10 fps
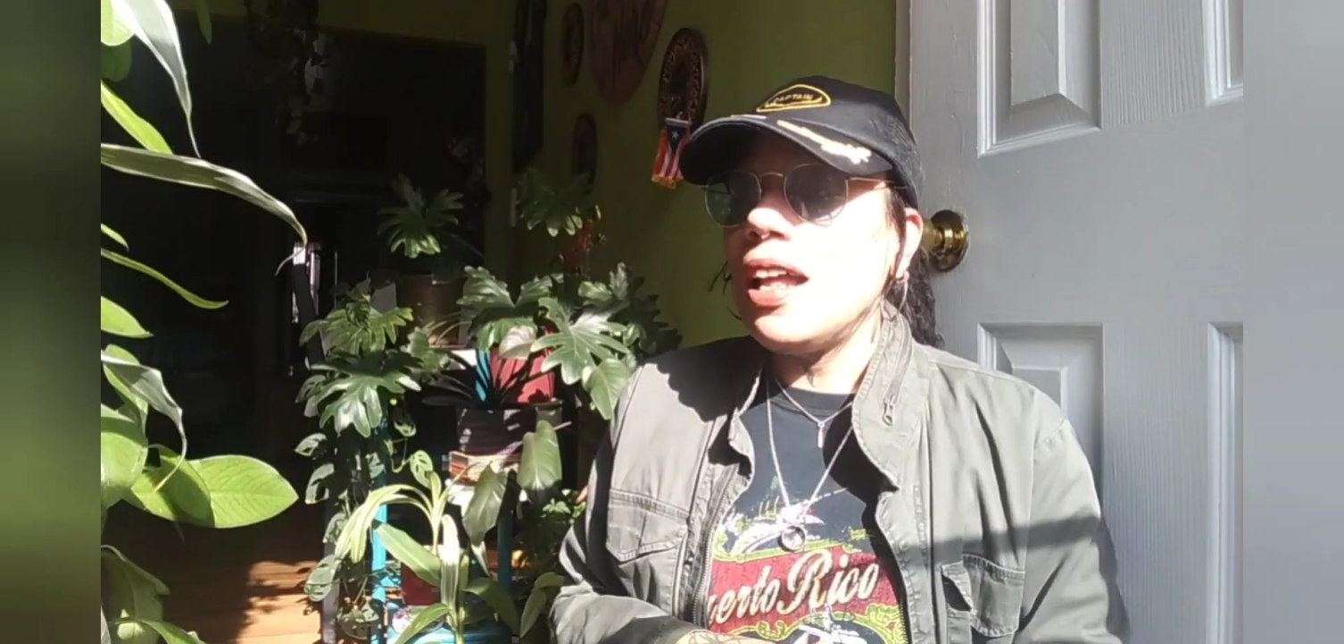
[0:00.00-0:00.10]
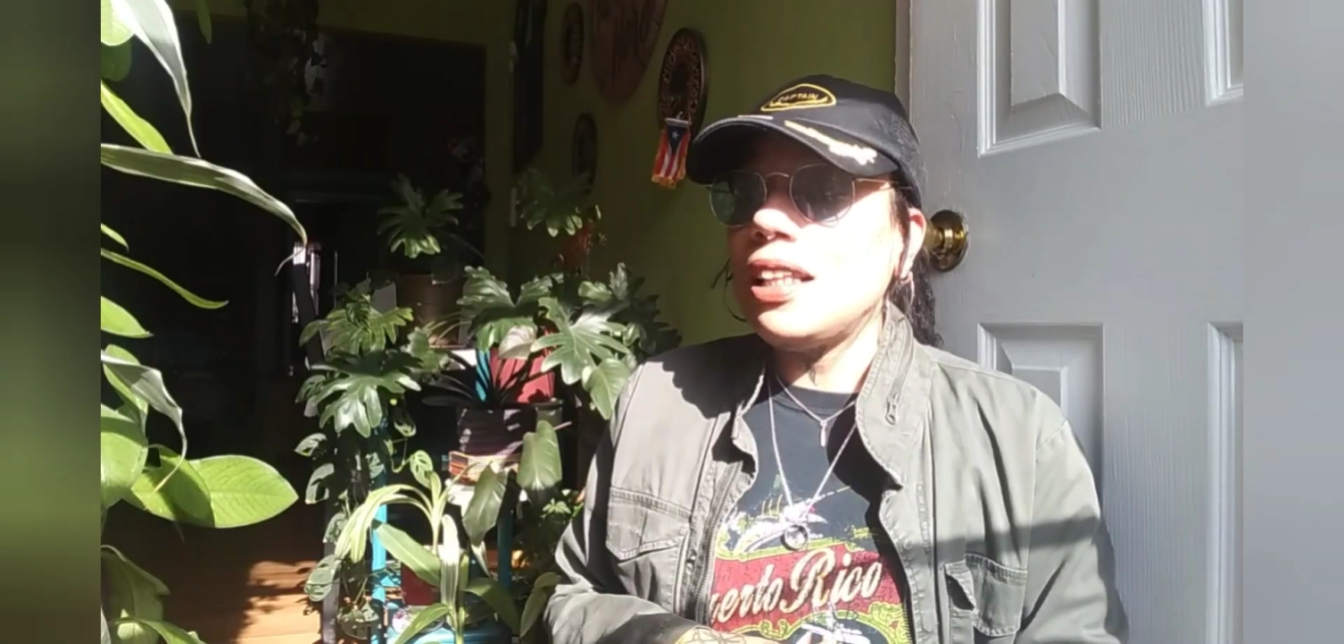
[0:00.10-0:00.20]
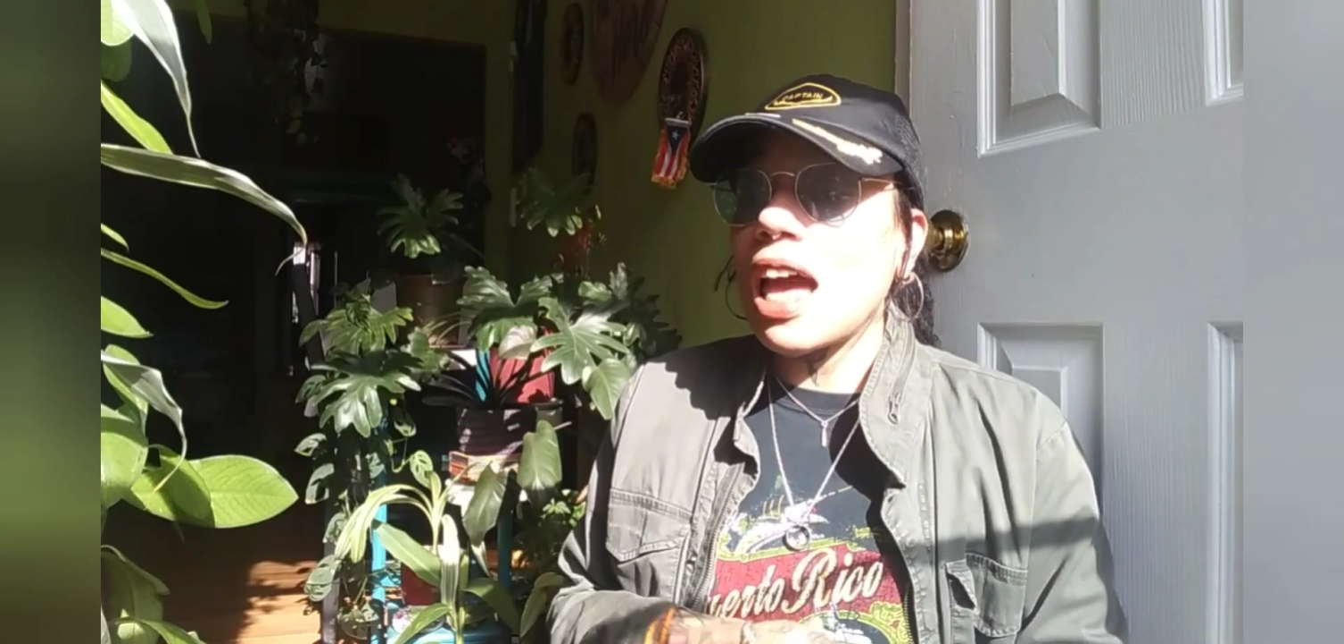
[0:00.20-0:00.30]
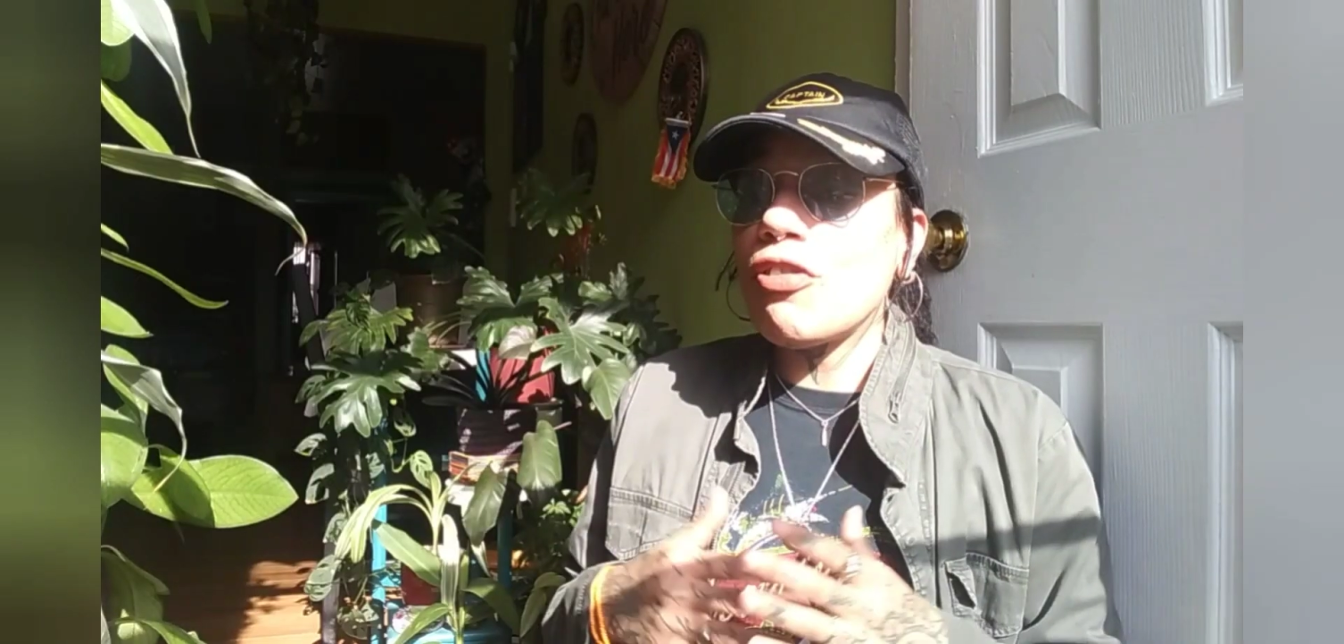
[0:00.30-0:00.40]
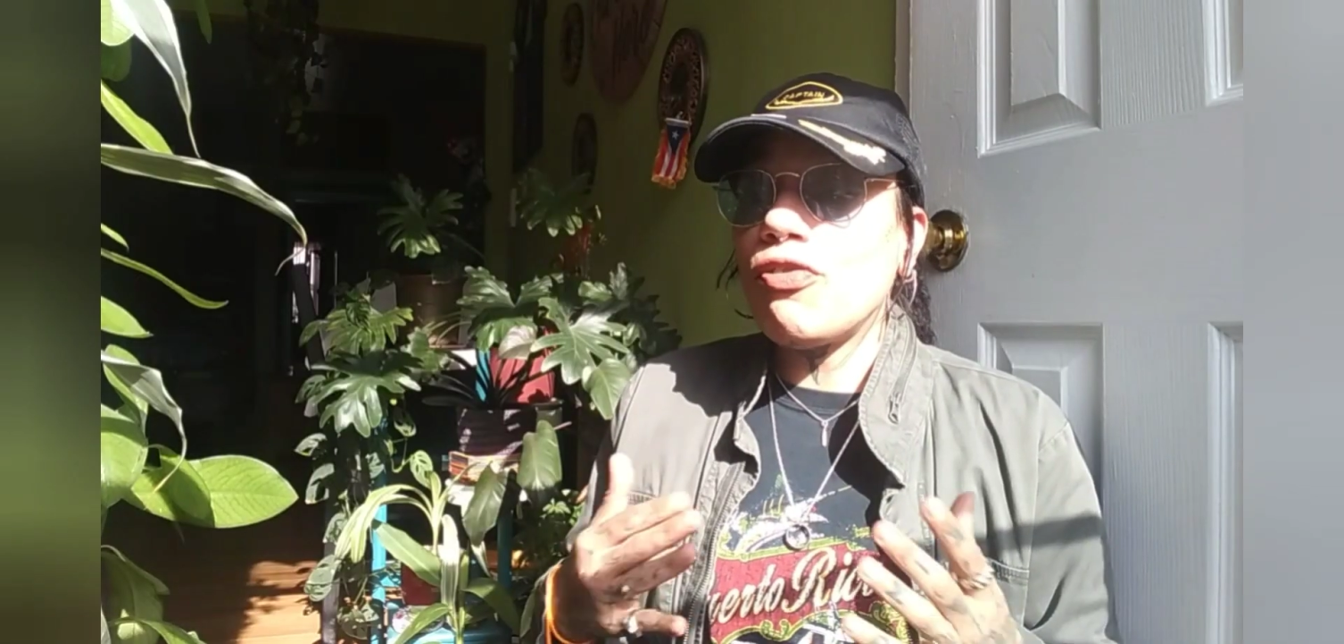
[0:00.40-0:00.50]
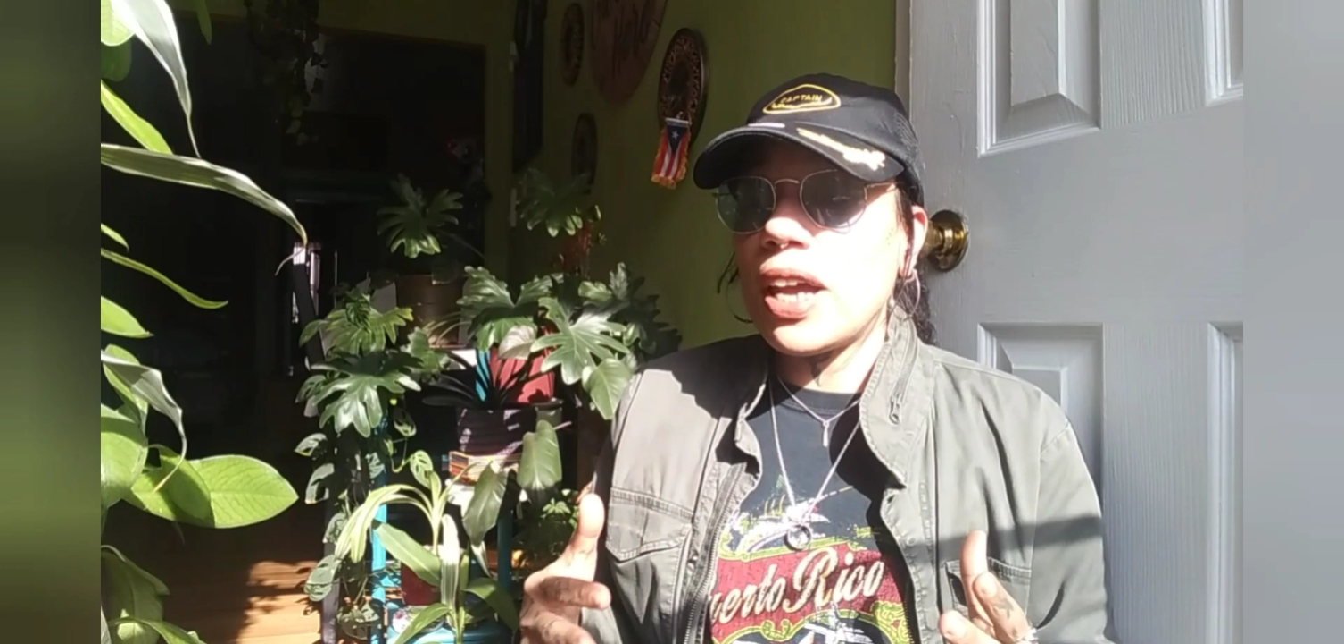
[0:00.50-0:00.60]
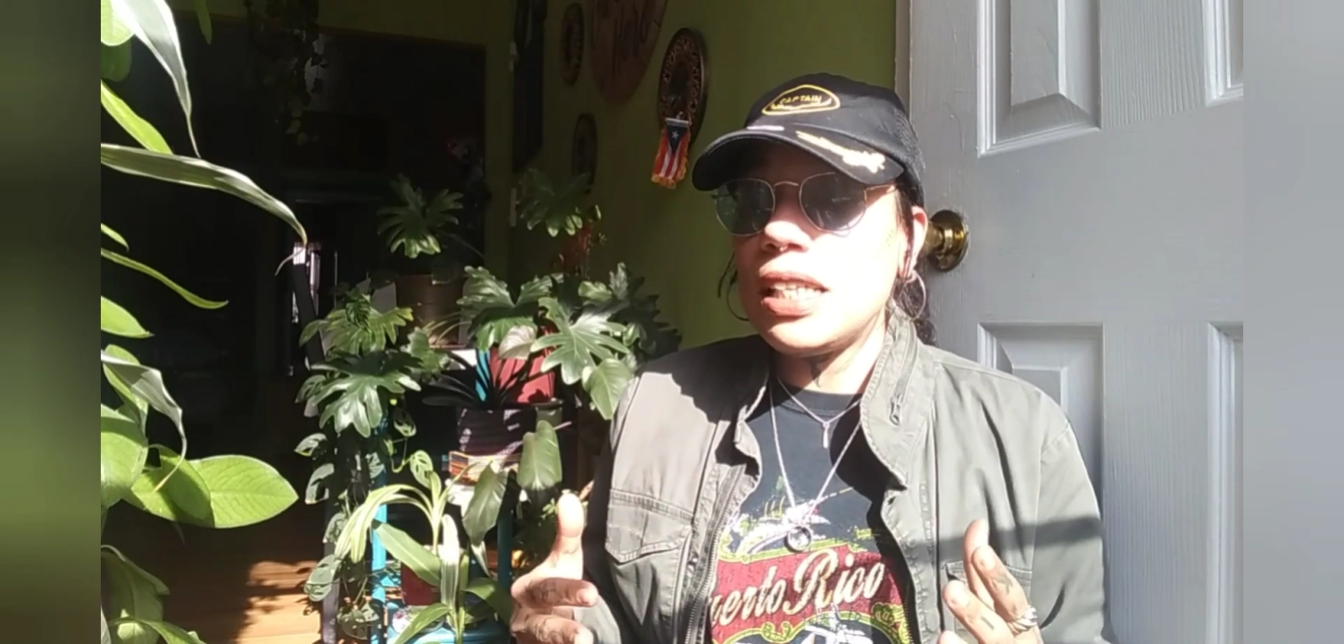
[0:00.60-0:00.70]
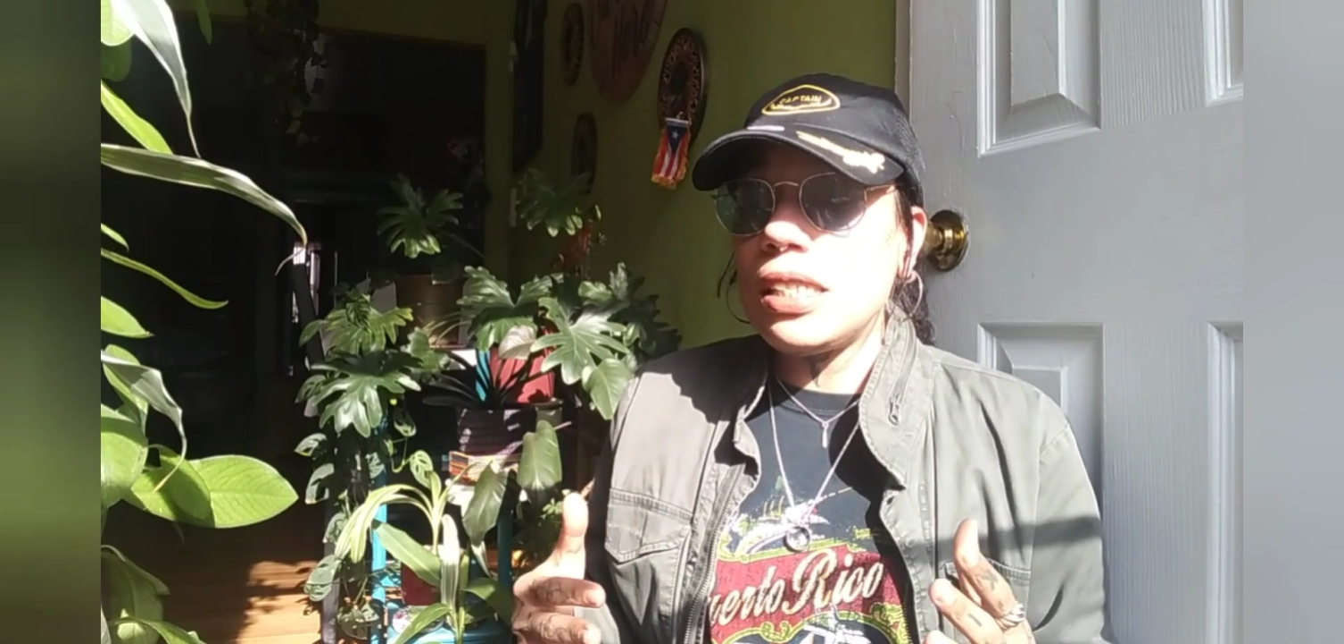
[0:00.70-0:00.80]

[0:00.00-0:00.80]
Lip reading: that fight